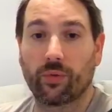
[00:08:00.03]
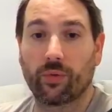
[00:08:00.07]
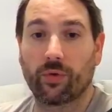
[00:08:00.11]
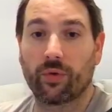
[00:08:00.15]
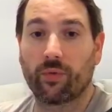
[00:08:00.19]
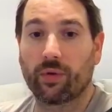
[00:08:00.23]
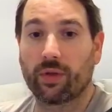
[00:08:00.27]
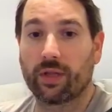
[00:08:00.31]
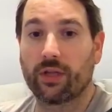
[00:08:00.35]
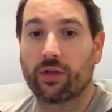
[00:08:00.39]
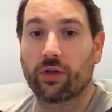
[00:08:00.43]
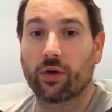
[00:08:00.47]

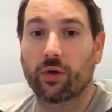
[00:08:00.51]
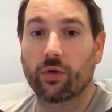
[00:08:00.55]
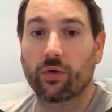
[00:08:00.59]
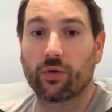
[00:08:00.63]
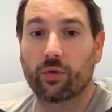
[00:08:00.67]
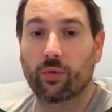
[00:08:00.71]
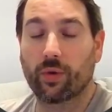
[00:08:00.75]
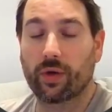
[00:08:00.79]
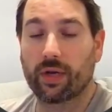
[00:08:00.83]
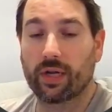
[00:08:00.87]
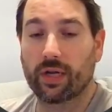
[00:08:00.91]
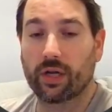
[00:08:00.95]
really don't
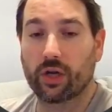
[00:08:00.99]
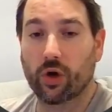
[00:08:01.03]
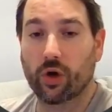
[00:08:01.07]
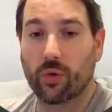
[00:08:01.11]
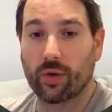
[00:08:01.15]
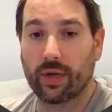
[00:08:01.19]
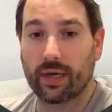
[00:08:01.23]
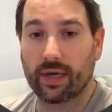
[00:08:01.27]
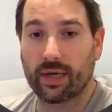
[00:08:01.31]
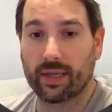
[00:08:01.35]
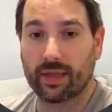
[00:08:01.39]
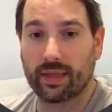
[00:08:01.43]
do any
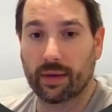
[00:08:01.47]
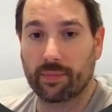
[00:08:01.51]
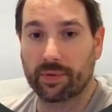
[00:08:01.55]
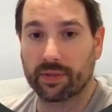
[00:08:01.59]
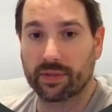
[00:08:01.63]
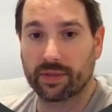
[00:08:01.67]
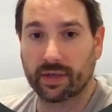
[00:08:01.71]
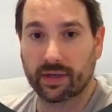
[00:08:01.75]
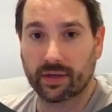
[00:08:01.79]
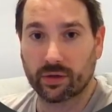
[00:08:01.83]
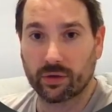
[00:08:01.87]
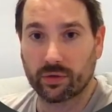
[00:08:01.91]
coding in that
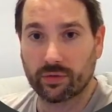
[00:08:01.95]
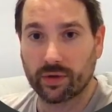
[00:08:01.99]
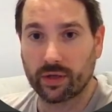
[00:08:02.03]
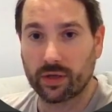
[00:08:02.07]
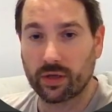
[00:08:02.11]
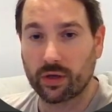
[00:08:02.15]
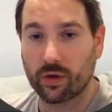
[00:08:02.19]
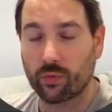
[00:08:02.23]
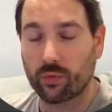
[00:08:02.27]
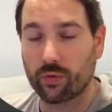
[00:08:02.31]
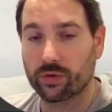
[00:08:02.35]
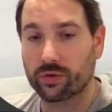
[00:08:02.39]
particular
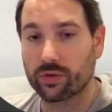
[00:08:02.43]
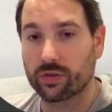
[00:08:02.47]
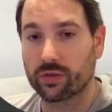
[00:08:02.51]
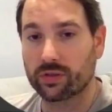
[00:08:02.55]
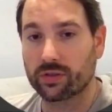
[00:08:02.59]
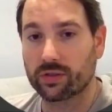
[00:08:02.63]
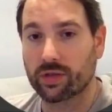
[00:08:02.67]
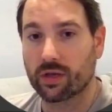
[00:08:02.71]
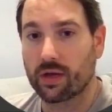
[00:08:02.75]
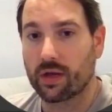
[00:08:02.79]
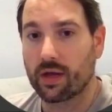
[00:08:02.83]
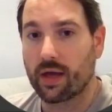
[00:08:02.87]
video. We're
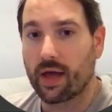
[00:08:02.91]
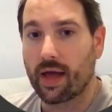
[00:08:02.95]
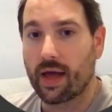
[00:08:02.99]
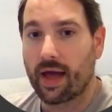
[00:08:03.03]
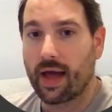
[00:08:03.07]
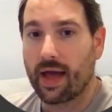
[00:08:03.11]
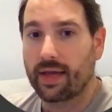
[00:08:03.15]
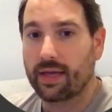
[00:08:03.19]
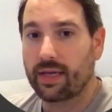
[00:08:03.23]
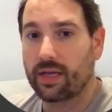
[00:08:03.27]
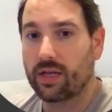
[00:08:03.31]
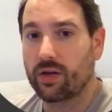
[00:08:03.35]
just,
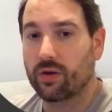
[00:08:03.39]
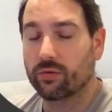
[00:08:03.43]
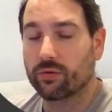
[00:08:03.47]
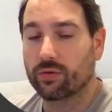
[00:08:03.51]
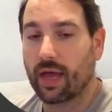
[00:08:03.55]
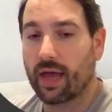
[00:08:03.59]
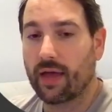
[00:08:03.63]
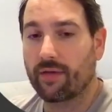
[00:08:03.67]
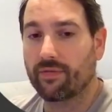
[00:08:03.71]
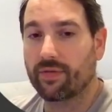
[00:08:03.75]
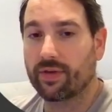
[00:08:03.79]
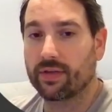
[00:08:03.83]

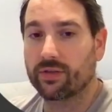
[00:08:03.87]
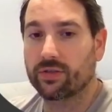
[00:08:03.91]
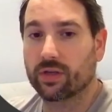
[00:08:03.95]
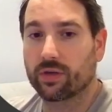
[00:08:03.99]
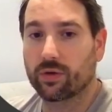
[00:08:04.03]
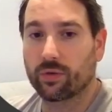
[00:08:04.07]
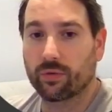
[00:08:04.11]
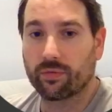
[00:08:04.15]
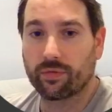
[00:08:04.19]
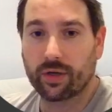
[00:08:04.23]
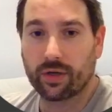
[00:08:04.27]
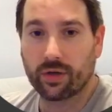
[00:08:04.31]
having a
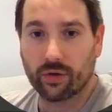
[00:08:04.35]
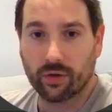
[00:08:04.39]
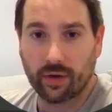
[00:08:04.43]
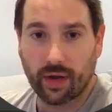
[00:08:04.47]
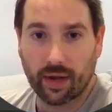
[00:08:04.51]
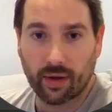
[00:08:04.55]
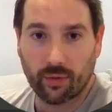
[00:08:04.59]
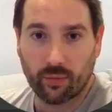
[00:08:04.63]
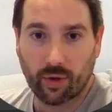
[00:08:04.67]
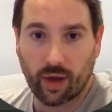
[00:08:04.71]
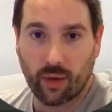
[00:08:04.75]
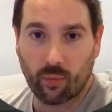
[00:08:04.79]
general video
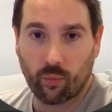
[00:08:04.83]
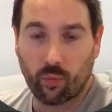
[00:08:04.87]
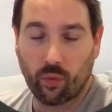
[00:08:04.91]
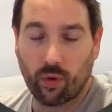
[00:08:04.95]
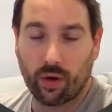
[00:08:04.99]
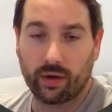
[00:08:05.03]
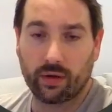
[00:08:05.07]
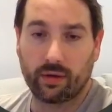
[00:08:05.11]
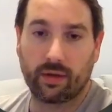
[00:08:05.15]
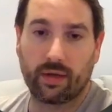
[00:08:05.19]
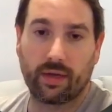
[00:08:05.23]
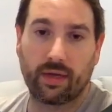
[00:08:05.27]
on
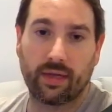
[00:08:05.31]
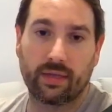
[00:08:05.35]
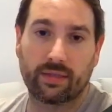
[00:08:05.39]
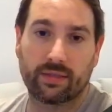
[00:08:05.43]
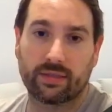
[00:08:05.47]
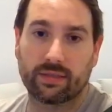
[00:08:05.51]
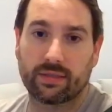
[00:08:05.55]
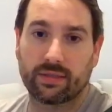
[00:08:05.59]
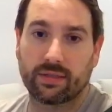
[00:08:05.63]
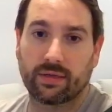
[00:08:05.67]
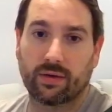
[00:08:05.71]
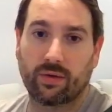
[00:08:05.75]
what
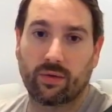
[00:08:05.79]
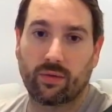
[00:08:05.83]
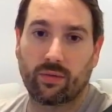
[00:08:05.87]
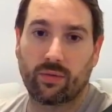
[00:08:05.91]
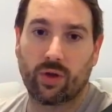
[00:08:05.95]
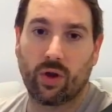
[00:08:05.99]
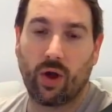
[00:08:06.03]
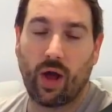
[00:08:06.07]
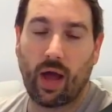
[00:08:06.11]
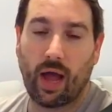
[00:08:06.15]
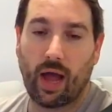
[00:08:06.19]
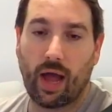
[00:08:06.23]
it's,
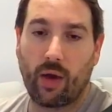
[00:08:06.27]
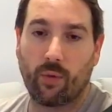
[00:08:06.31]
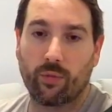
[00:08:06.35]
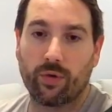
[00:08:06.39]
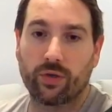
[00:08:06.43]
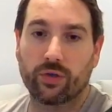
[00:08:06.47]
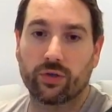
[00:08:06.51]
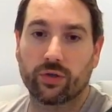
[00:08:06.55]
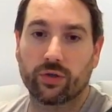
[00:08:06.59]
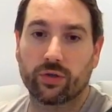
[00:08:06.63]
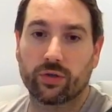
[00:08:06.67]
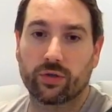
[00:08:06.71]
how we
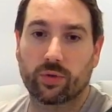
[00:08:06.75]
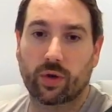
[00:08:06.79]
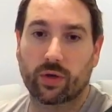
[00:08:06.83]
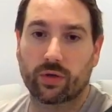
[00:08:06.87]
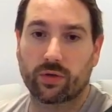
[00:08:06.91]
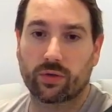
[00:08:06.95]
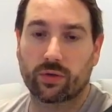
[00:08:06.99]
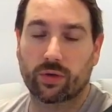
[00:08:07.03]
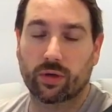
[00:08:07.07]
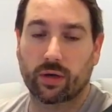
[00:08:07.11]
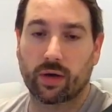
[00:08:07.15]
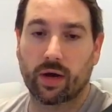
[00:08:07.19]
should
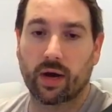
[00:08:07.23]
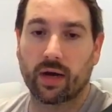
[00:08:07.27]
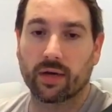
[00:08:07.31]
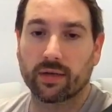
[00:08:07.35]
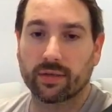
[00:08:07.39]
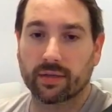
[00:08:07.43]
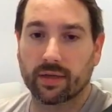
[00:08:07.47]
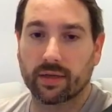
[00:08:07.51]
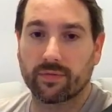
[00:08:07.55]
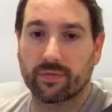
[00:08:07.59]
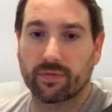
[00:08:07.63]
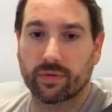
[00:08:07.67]
structure our
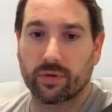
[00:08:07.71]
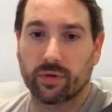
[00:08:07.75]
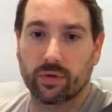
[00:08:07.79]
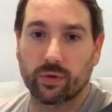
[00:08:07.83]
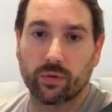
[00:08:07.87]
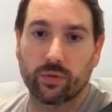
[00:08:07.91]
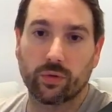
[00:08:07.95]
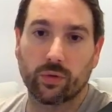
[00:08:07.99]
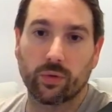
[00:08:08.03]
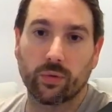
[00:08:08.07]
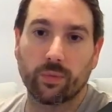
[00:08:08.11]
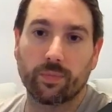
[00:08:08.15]
content for
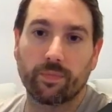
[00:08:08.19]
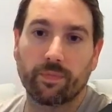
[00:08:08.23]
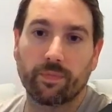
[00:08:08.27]
YouTube.